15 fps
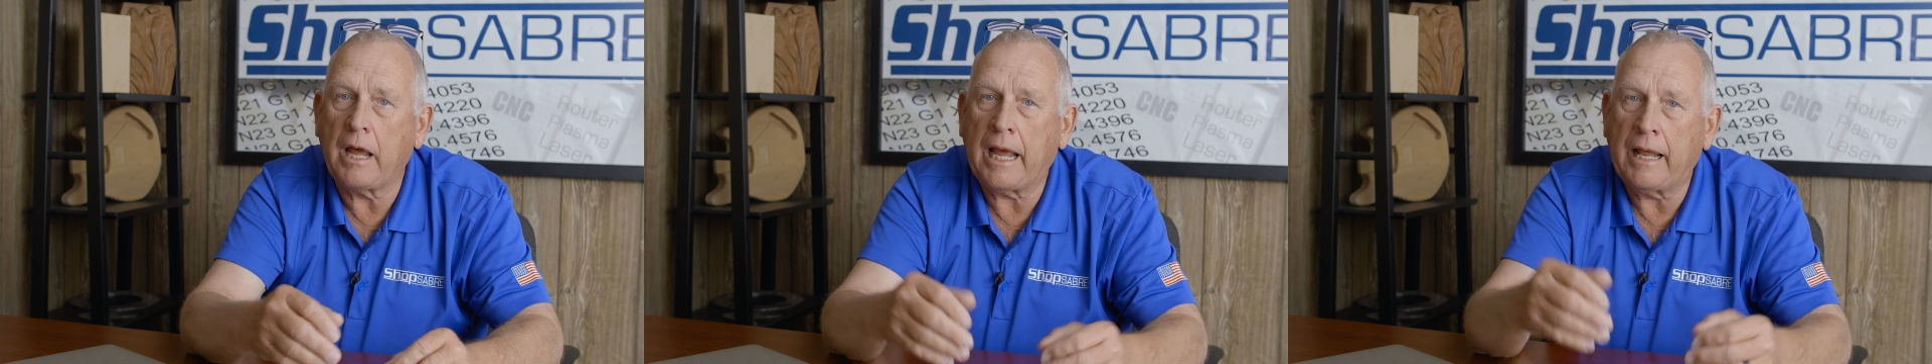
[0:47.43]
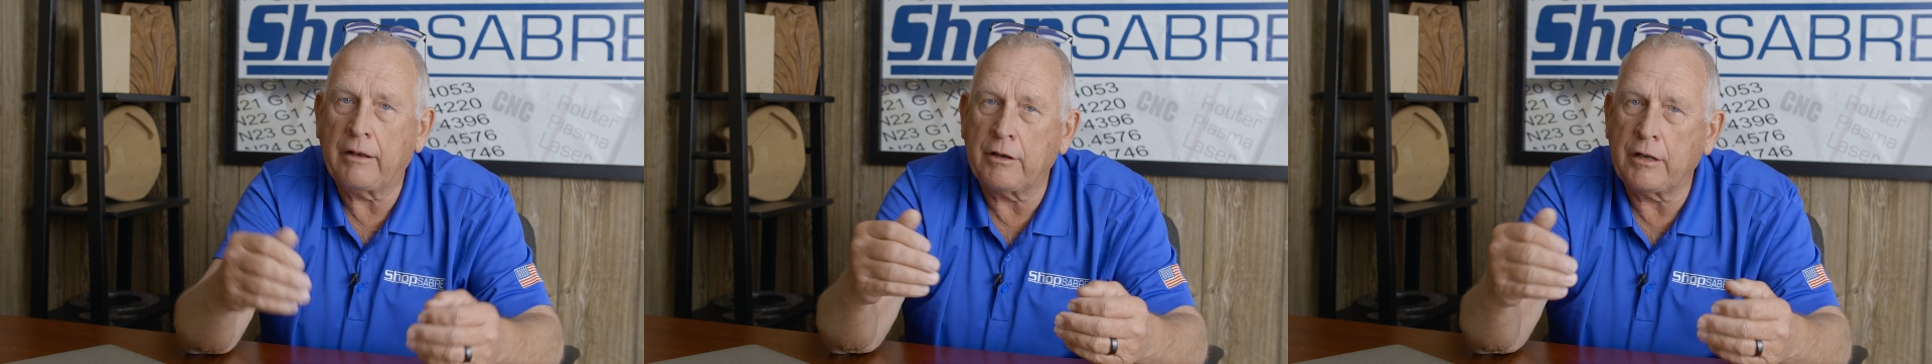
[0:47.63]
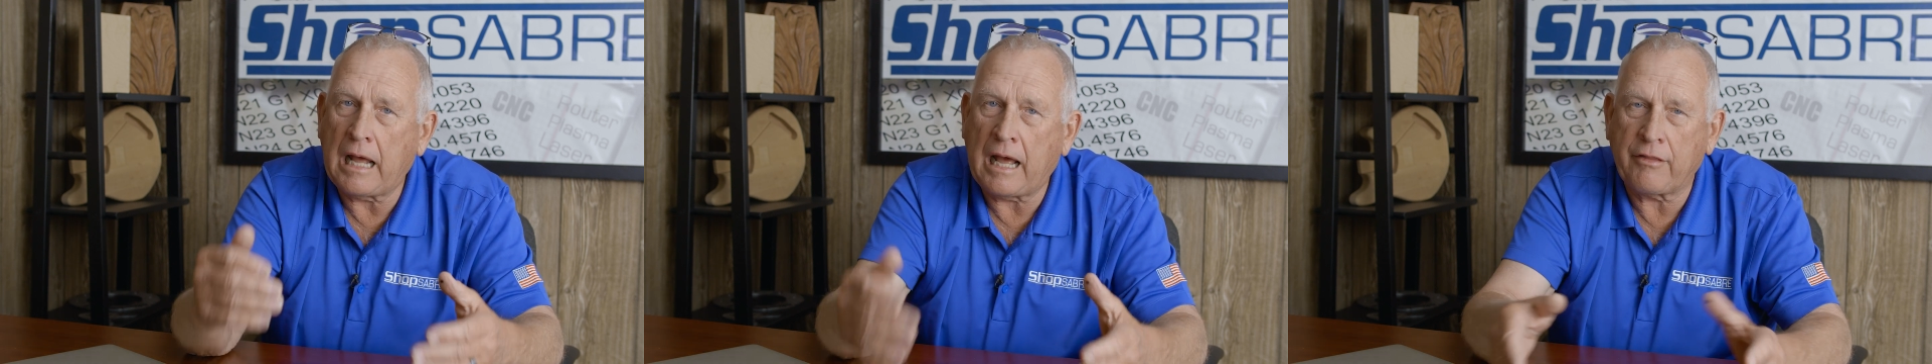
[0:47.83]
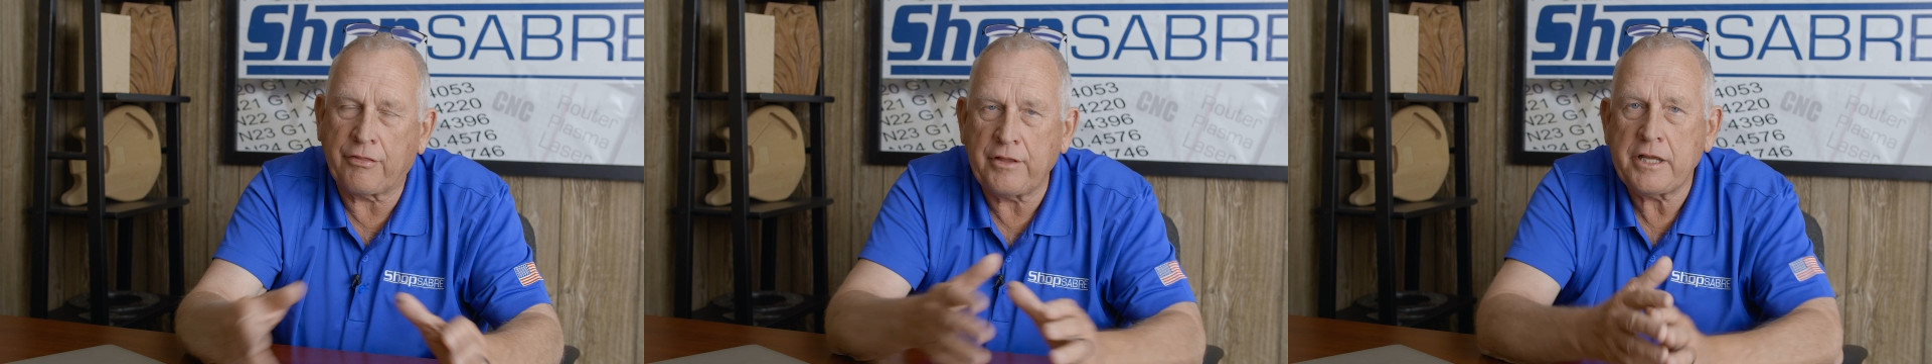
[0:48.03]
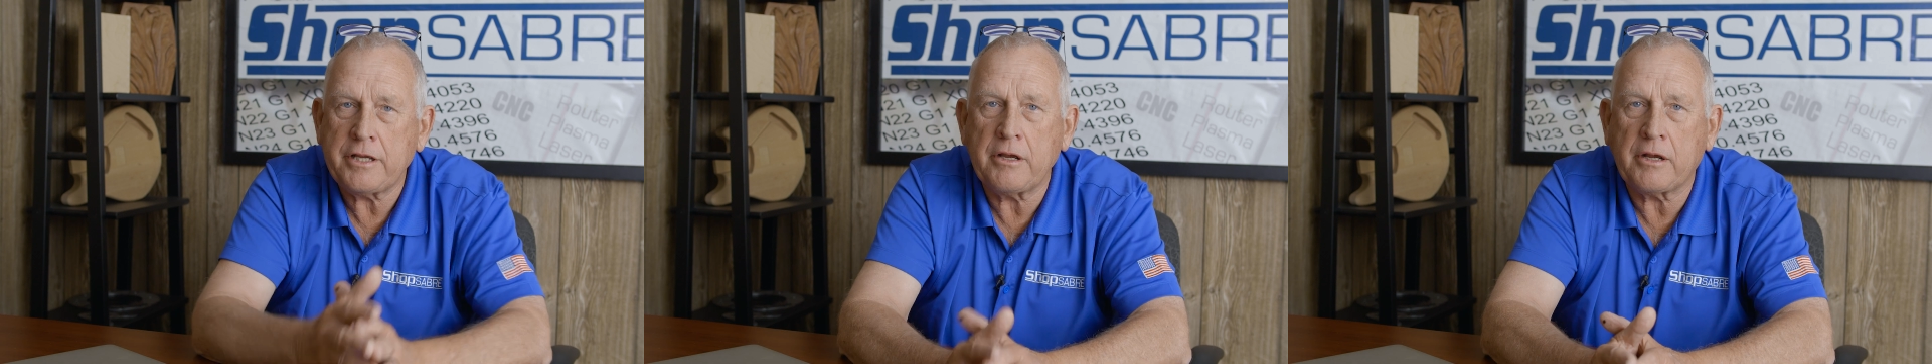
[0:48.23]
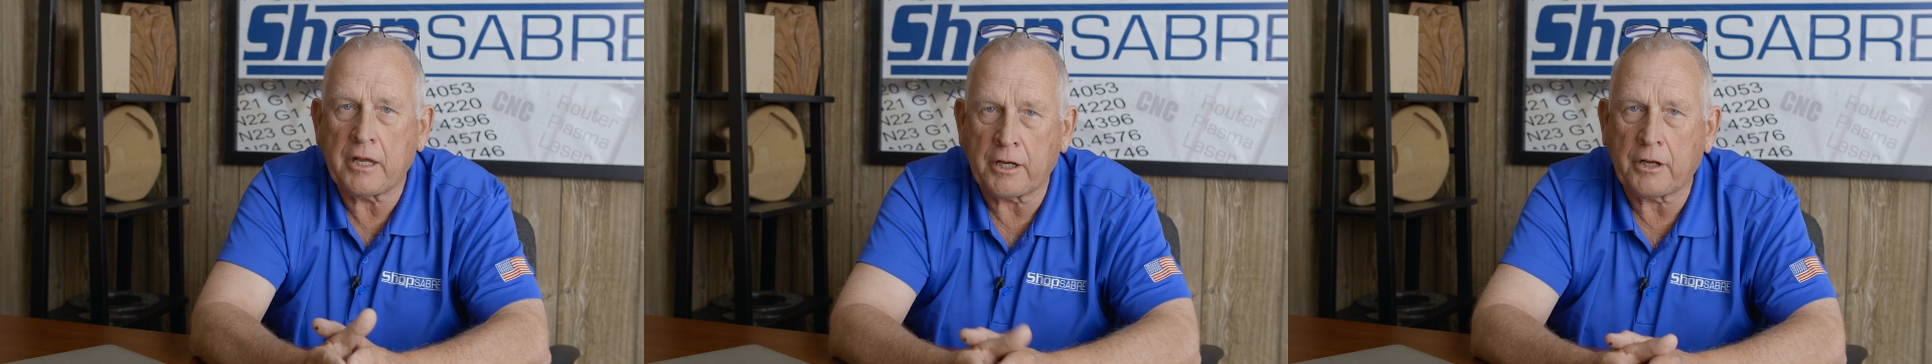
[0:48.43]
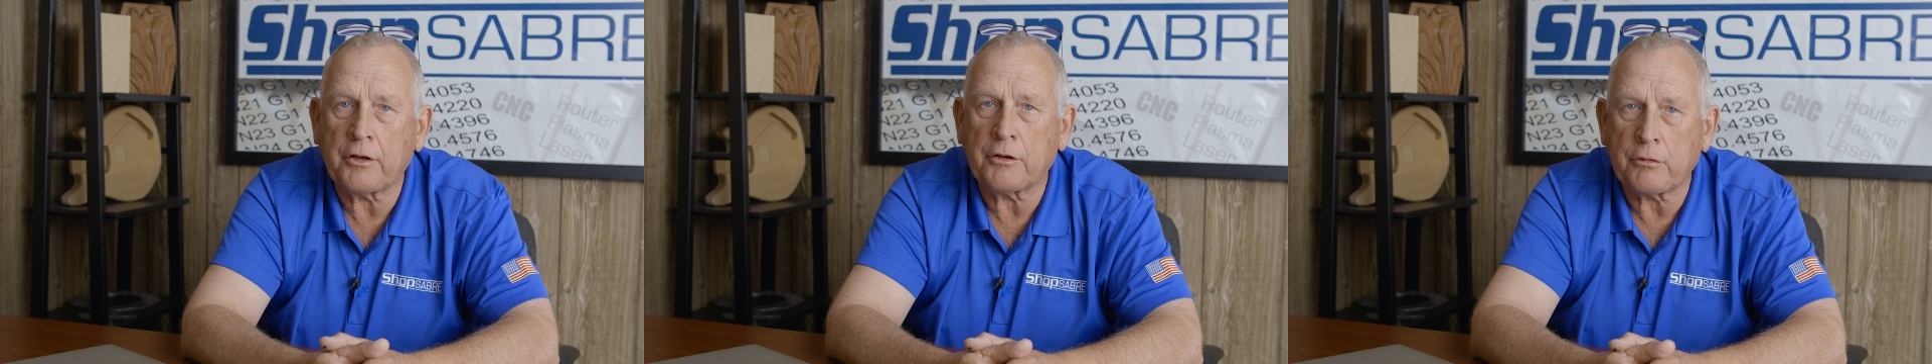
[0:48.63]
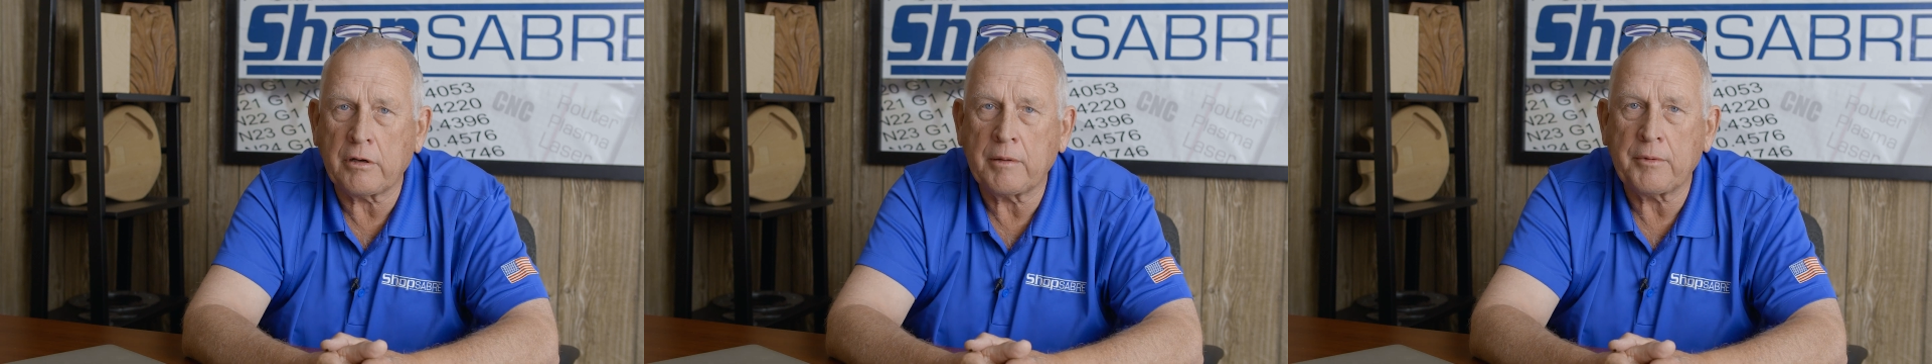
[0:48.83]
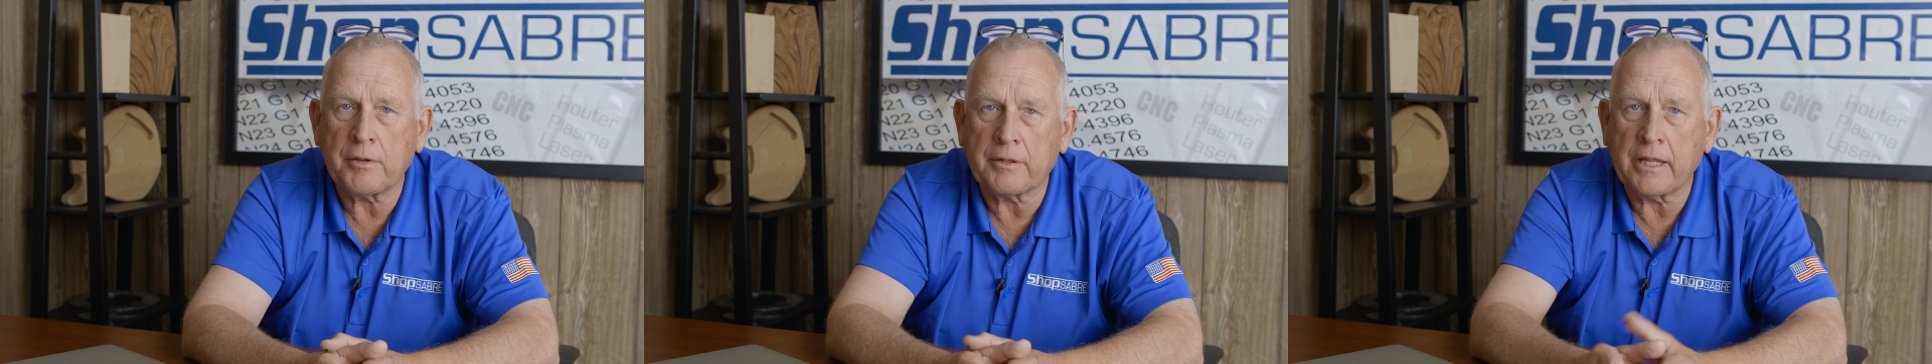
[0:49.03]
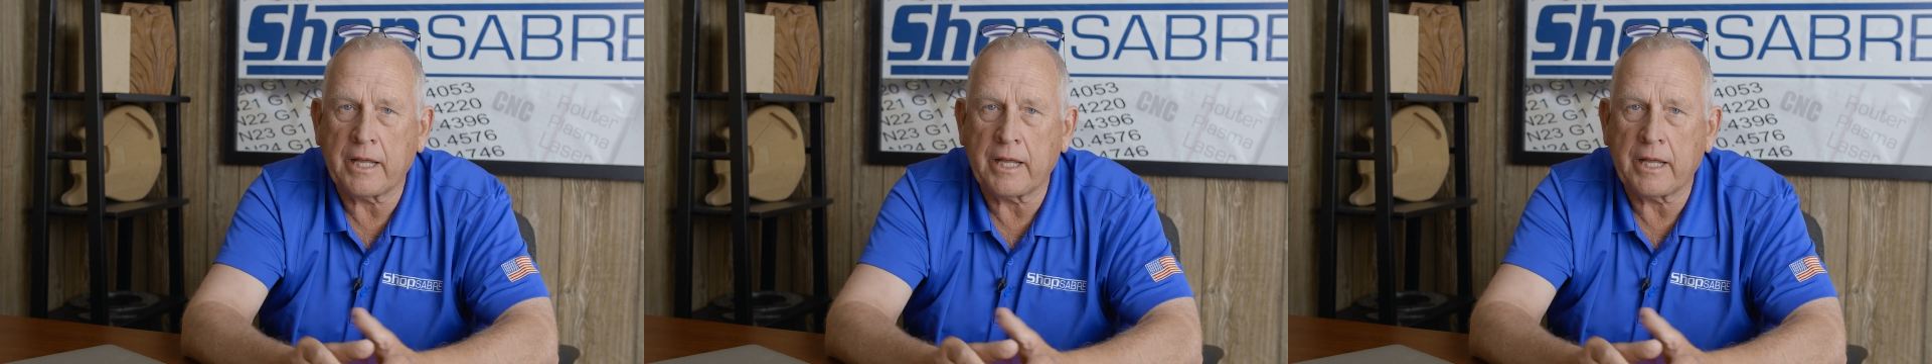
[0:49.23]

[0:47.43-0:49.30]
And I think you can contribute